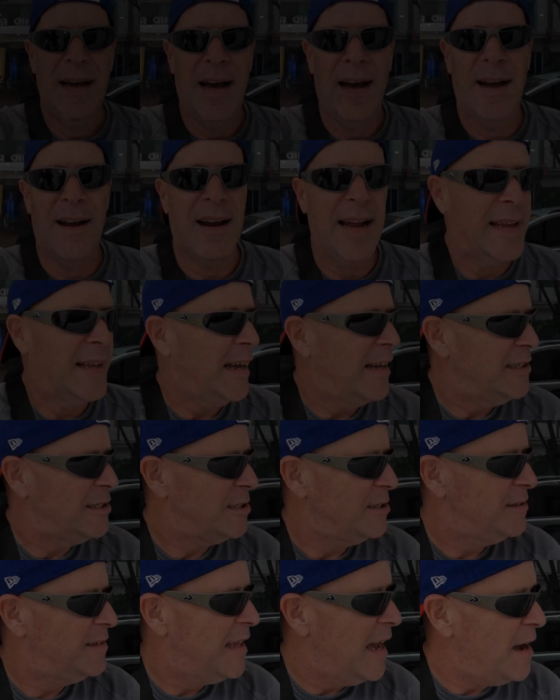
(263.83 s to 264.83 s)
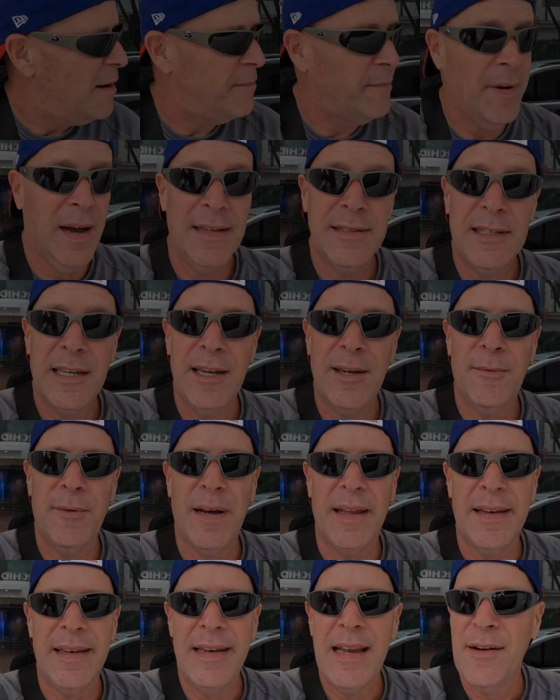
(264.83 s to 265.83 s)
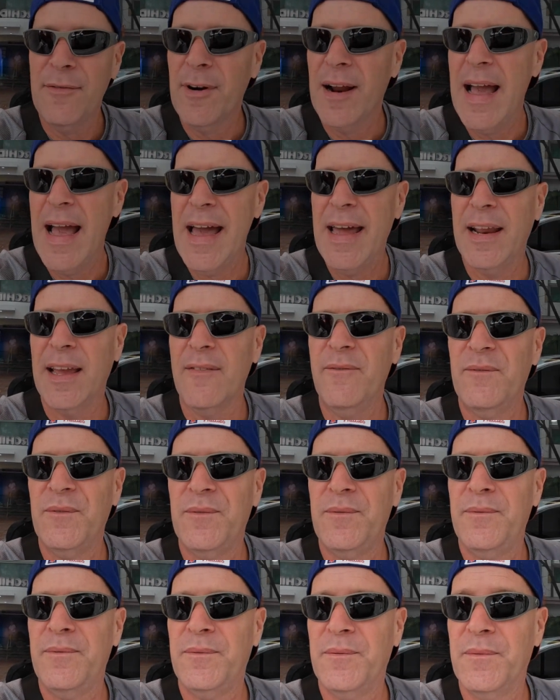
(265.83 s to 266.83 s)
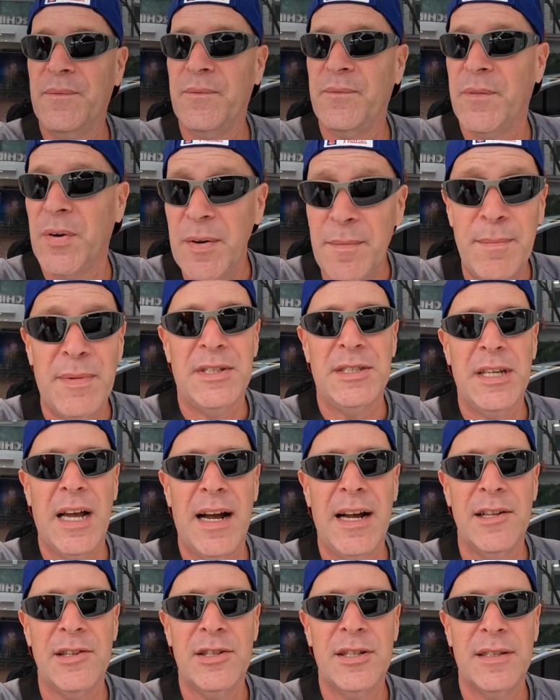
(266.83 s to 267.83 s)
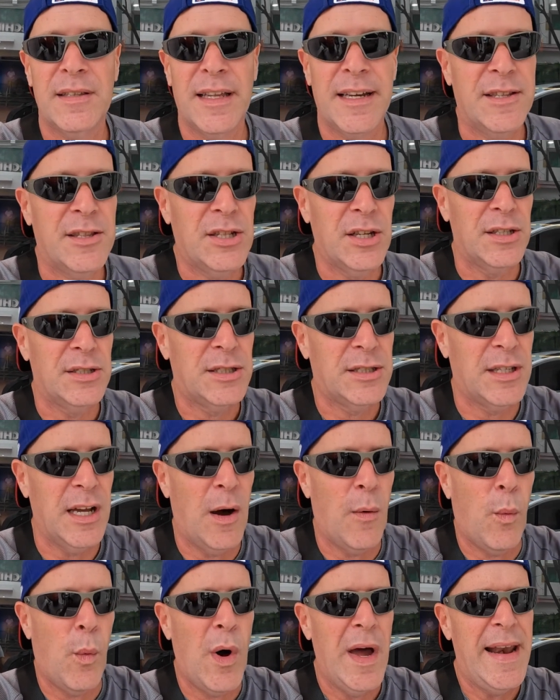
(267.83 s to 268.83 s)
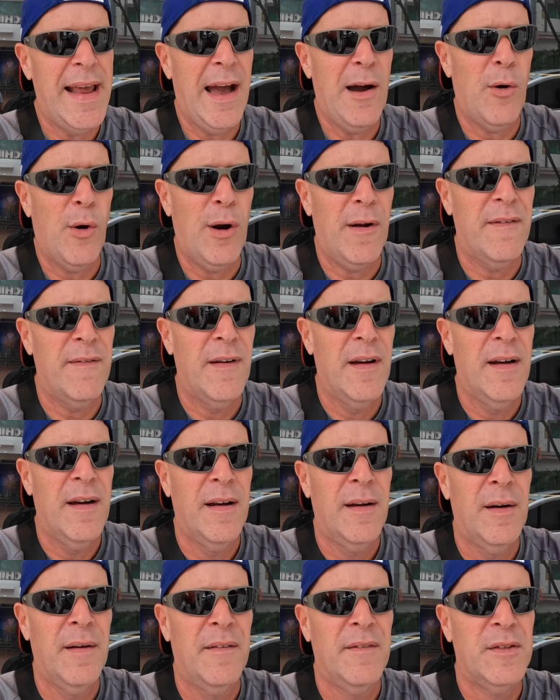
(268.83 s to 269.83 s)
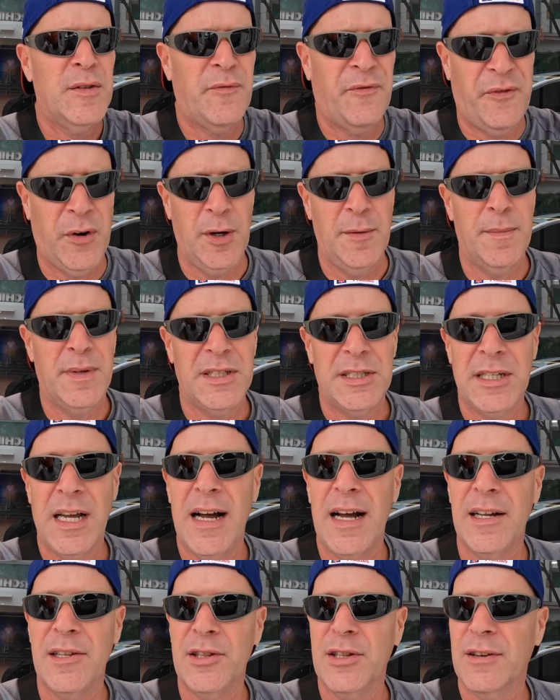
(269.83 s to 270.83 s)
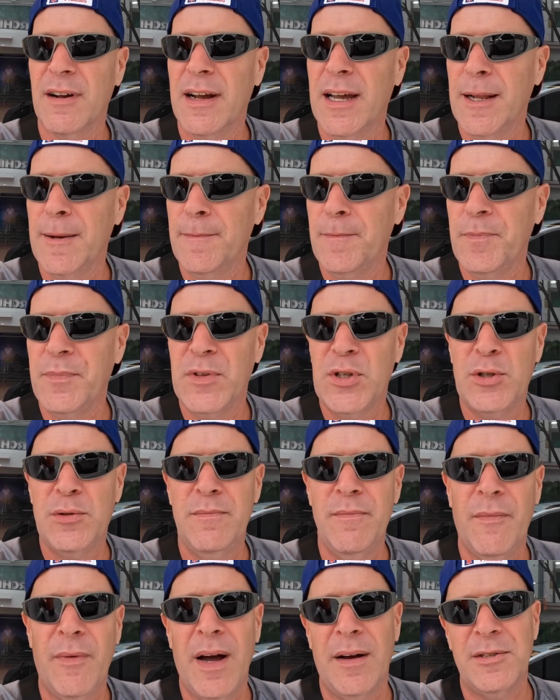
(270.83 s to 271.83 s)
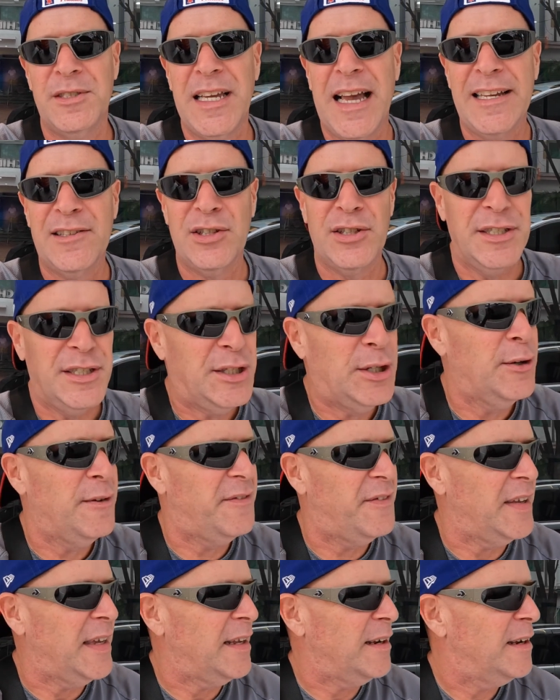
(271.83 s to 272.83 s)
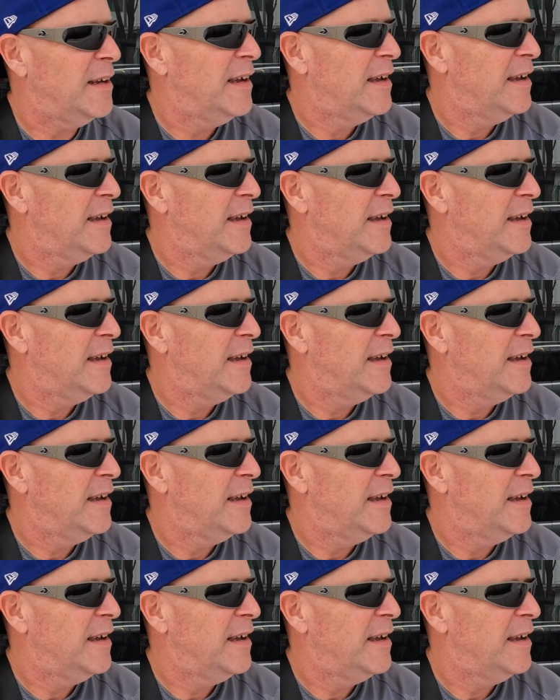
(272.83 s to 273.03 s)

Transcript: All right, guys, so that, I'll tell you what, never had a foot massage, like just a 1 hour foot massage, right? Well, it was actually 2 feet.